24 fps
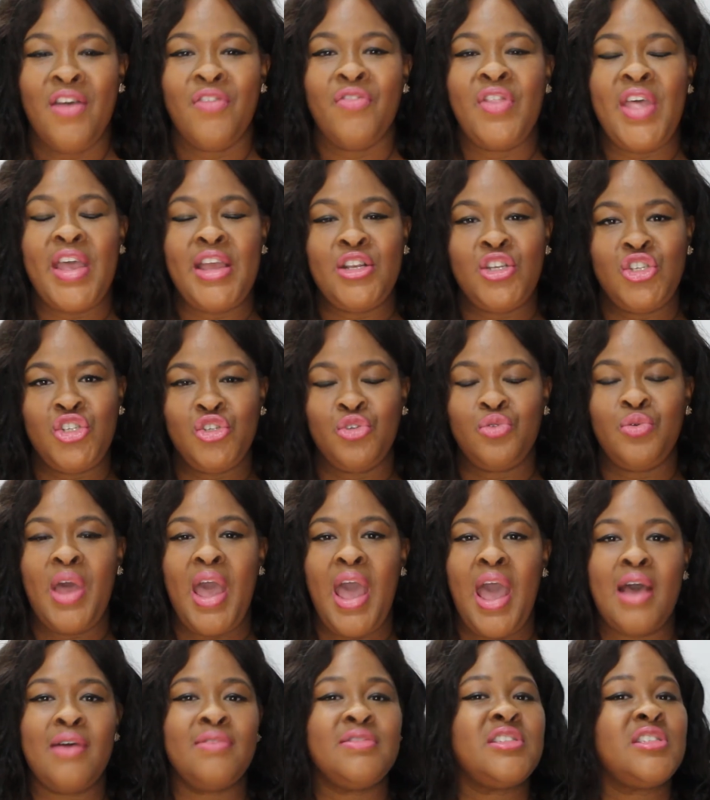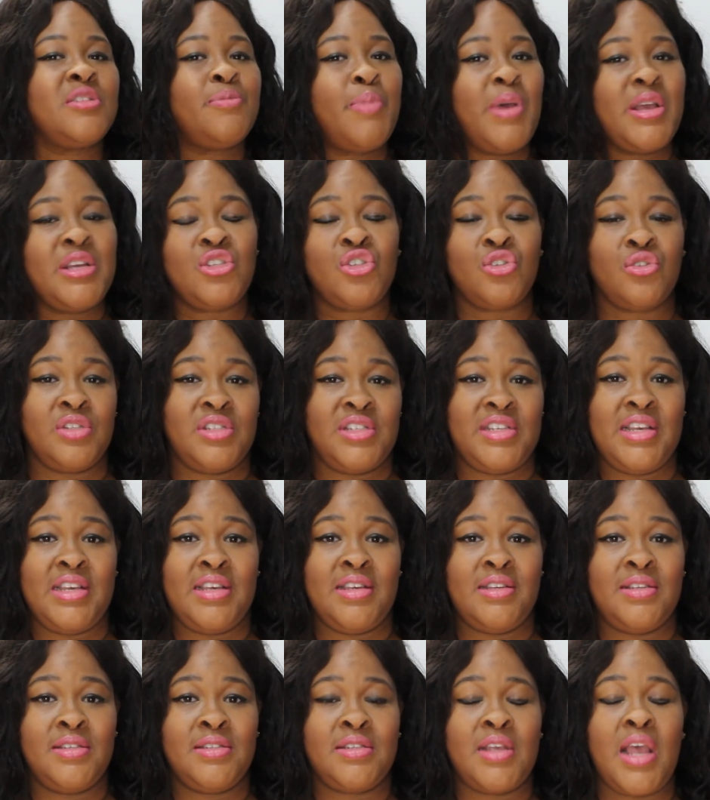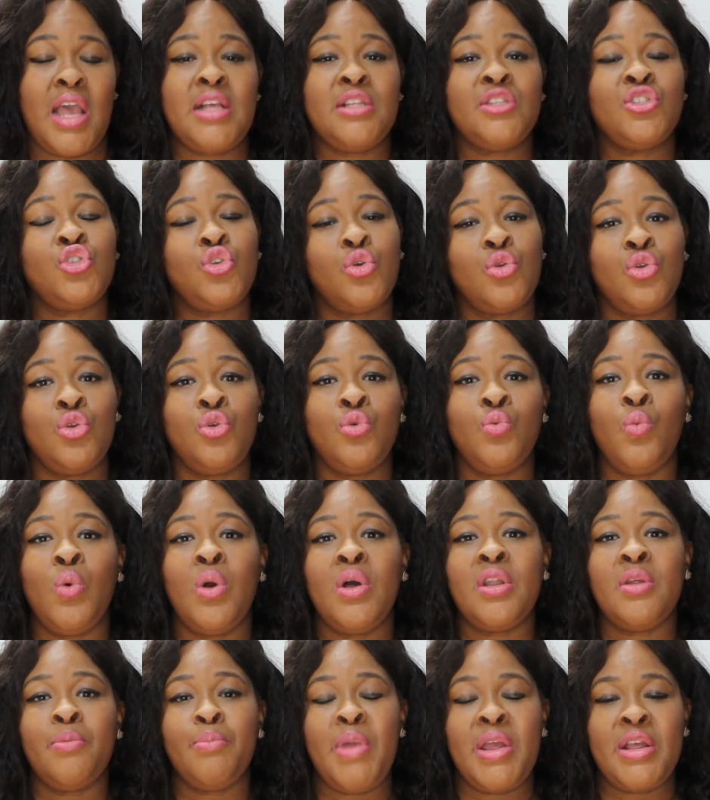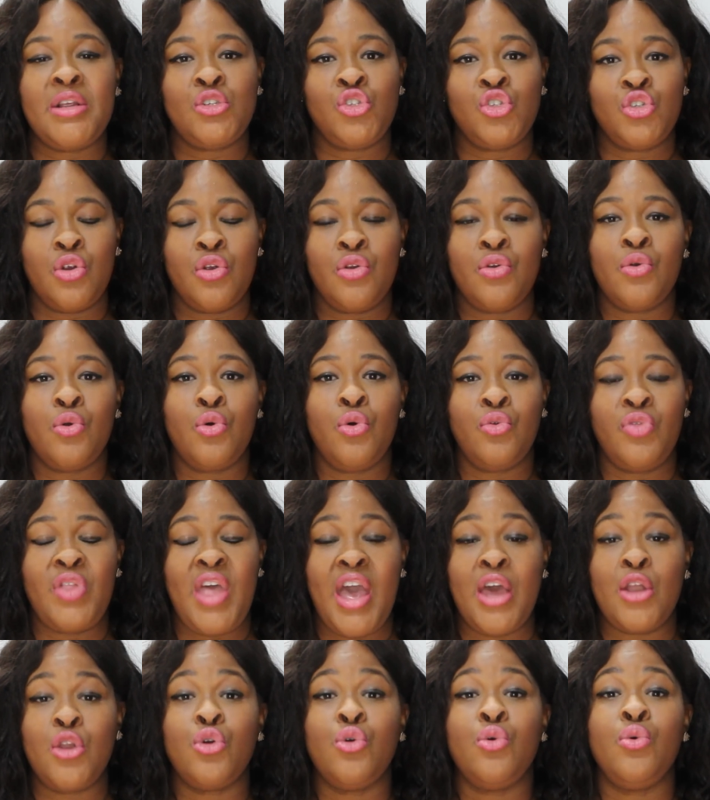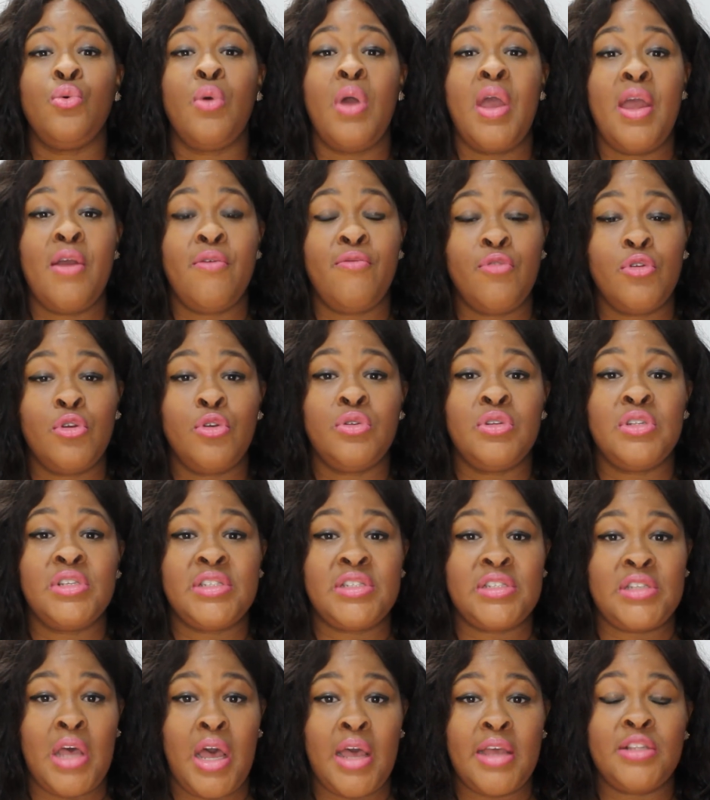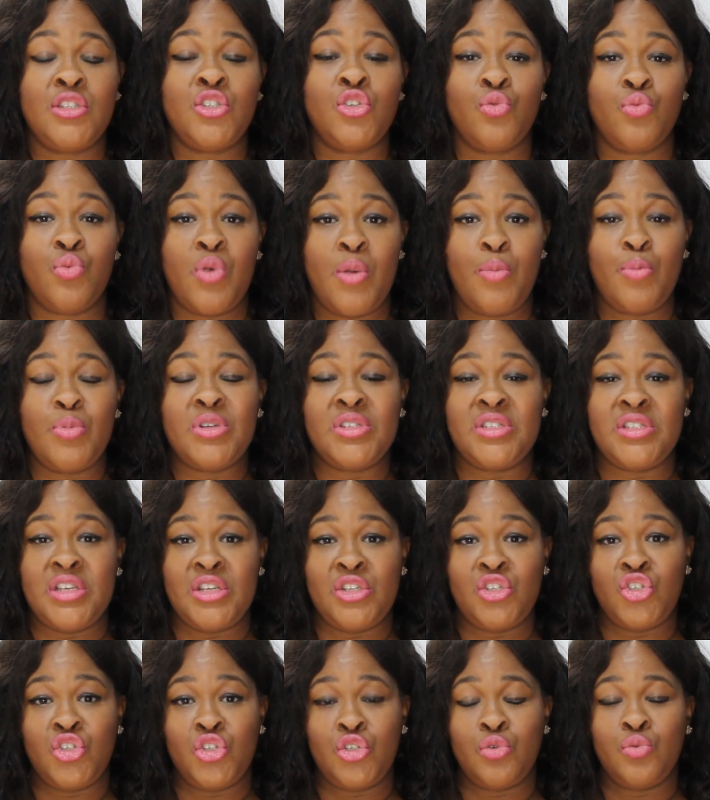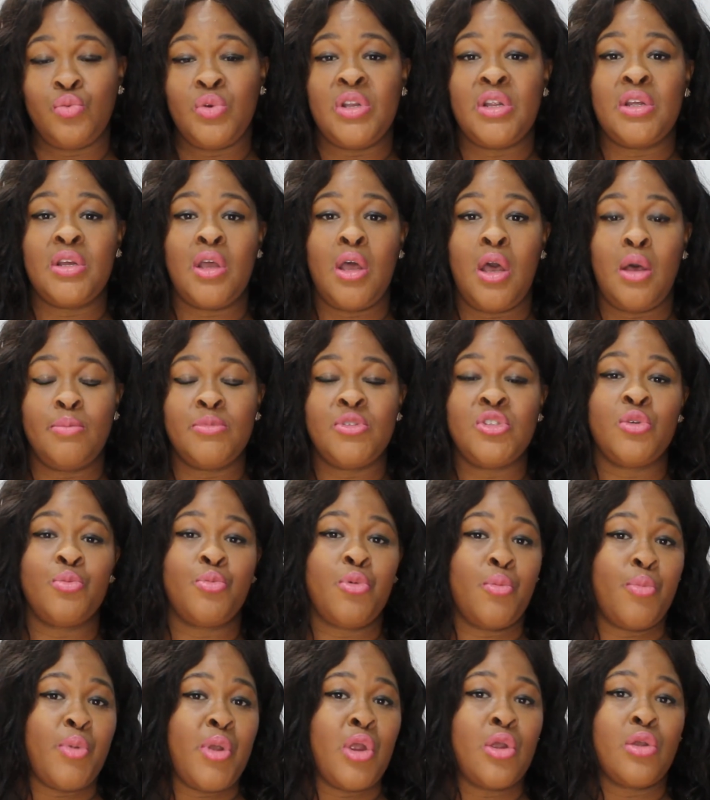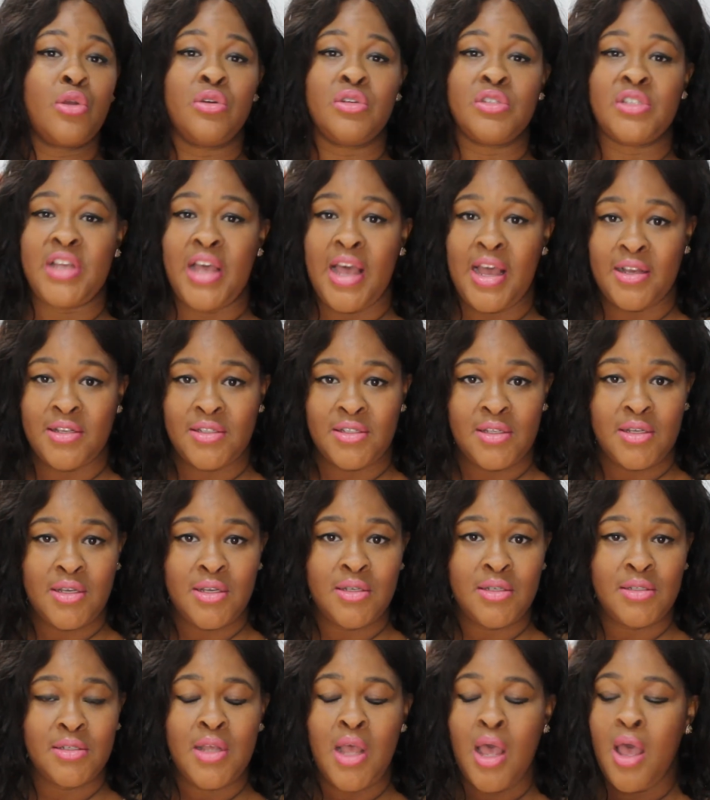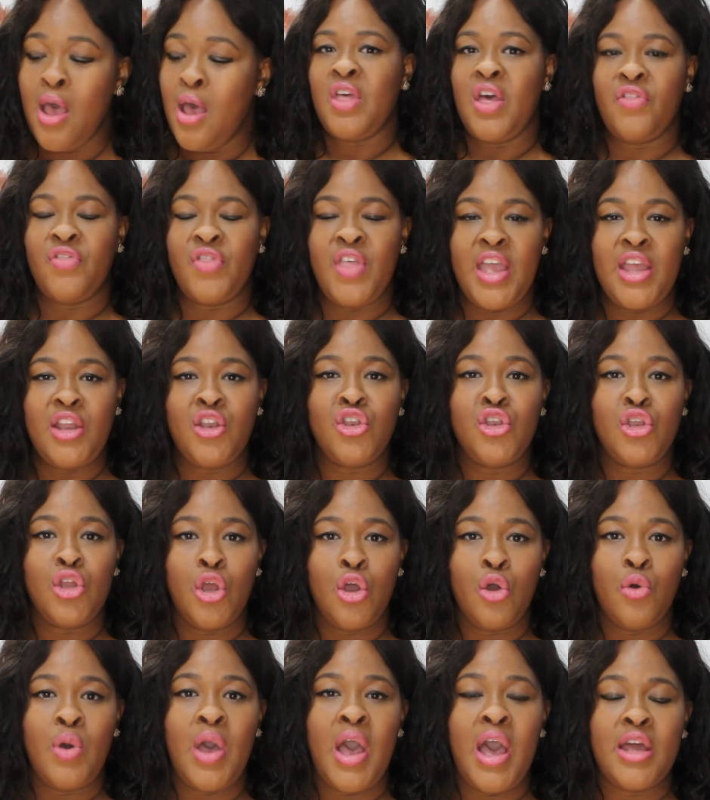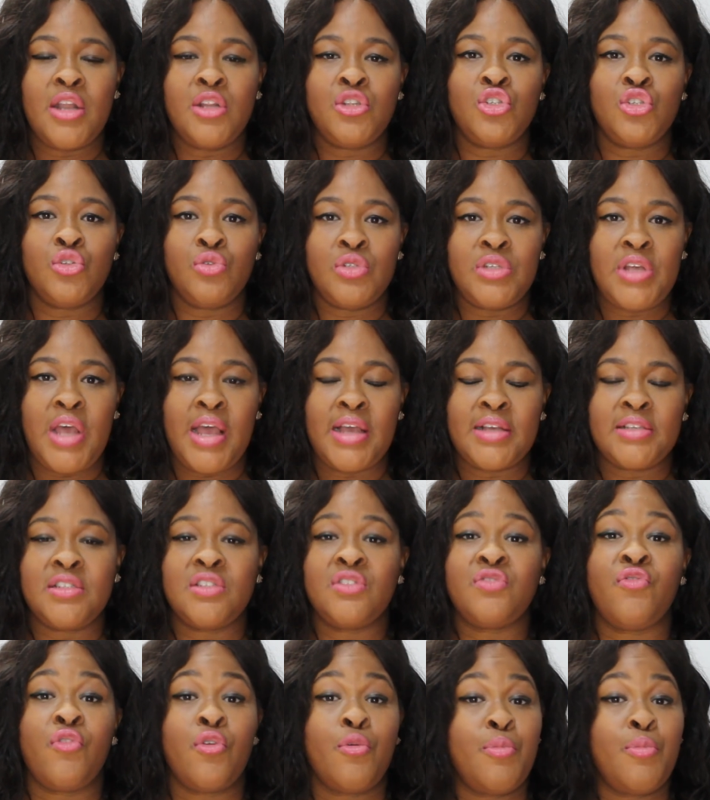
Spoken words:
They do have specialties, and so you want to make sure that whoever you decide to represent you when it comes to preparing your taxes, that they know how to do taxes for